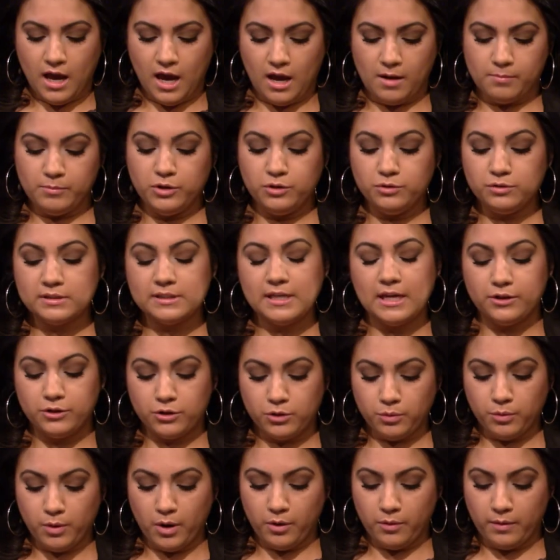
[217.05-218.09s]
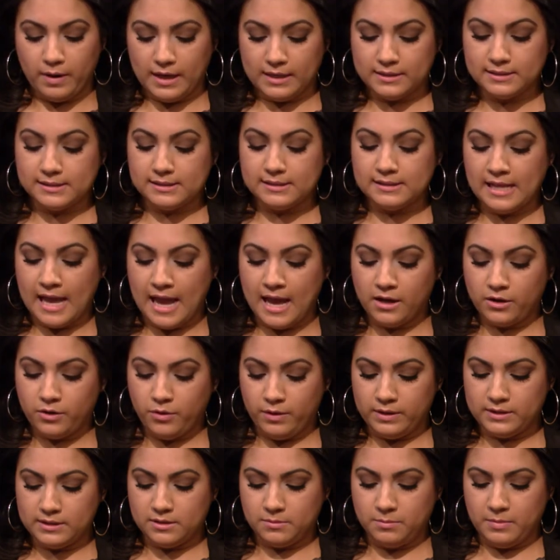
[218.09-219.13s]
um, you said, quote, it's not
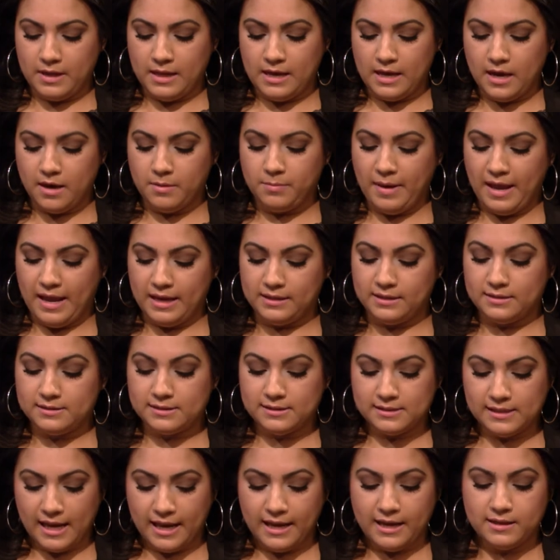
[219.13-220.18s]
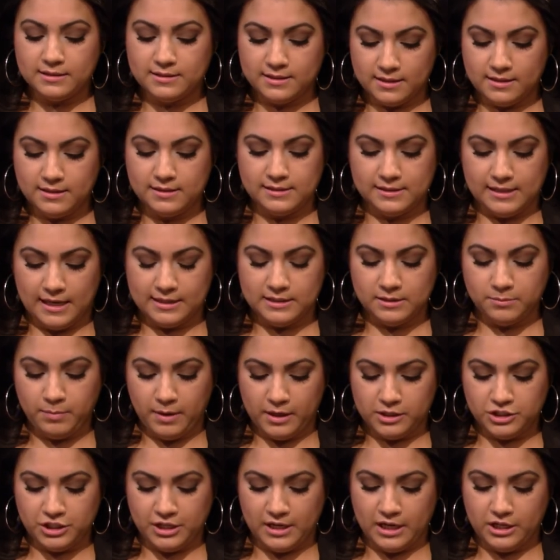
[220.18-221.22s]
going to be a panacea to the state's
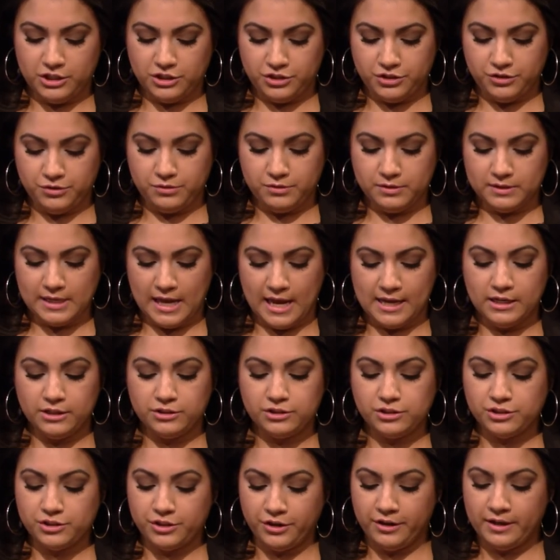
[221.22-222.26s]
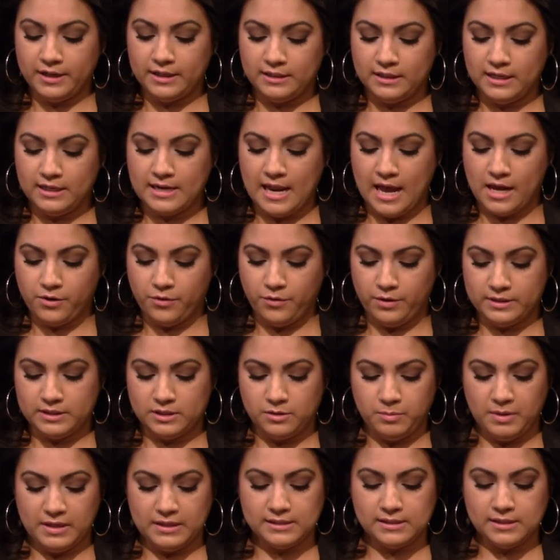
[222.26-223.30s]
budget issues, and it's certainly not going
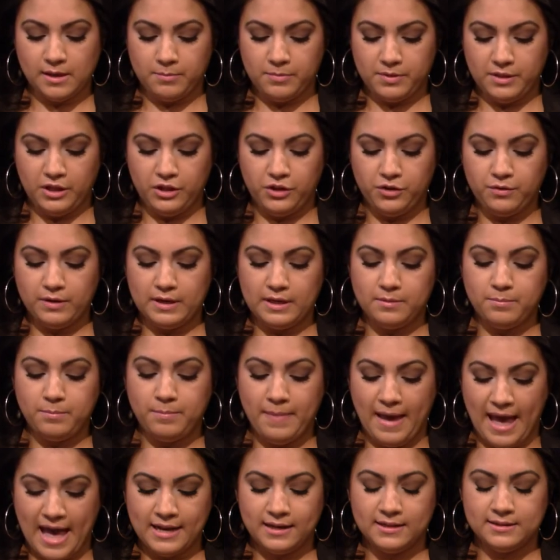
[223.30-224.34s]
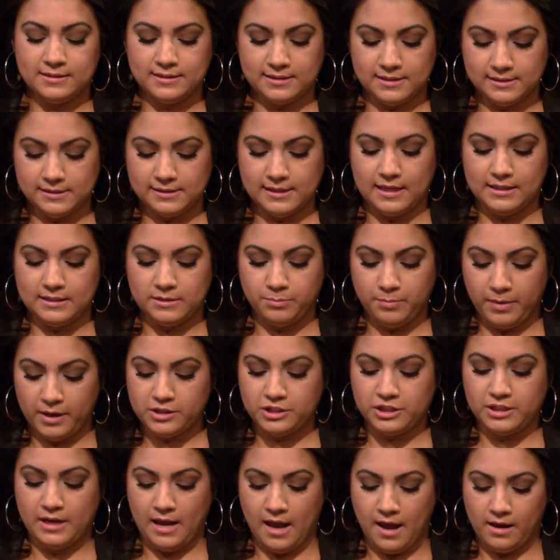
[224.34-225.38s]
to be something you can balance the state's
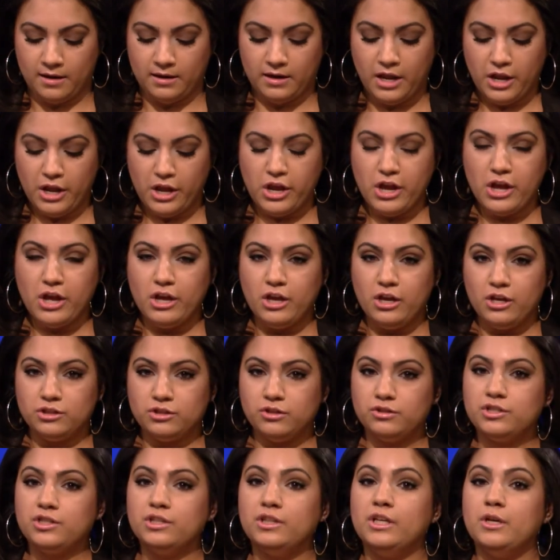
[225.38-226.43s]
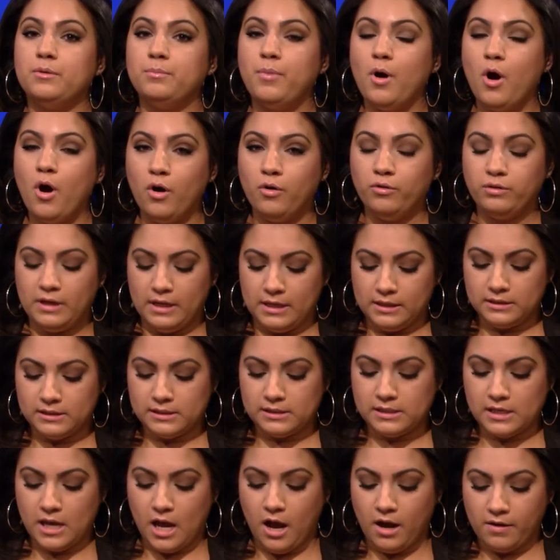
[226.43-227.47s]
budget on. So to the
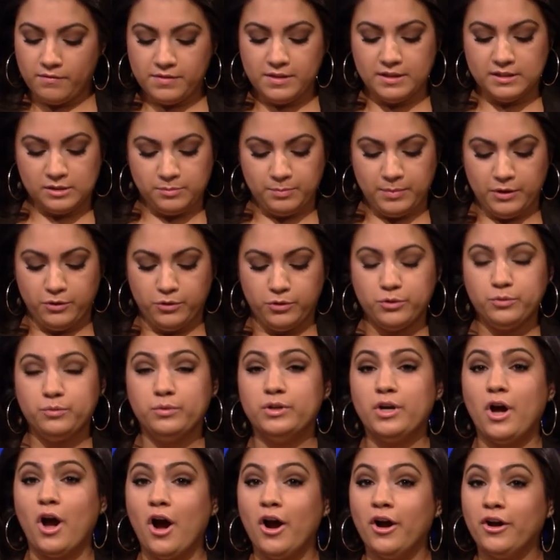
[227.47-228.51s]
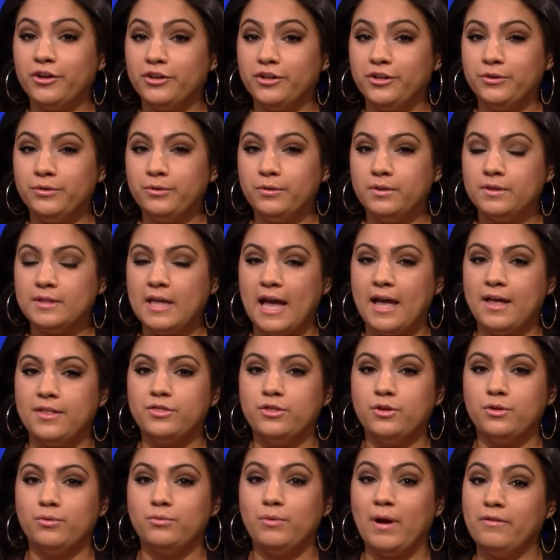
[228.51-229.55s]
opponents of this bill who would argue
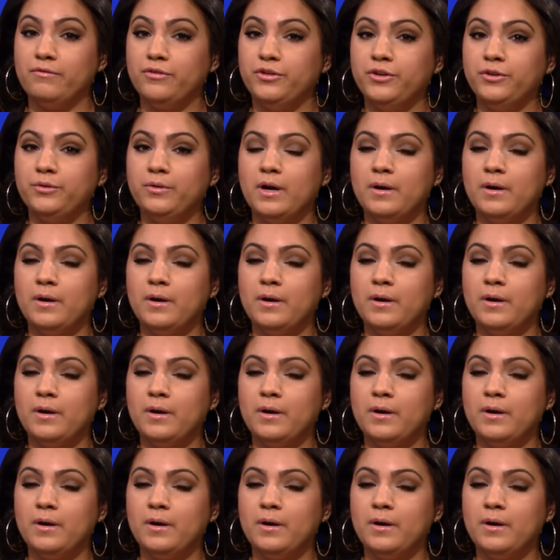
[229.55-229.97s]
that the revenue